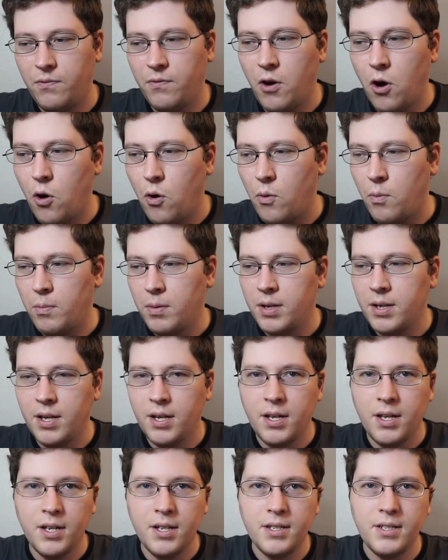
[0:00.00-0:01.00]
foam
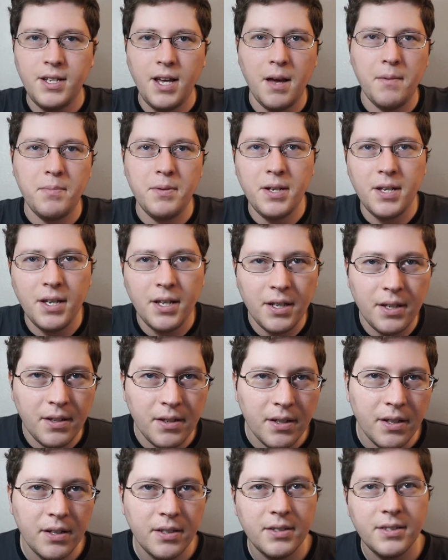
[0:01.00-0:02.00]
dampening,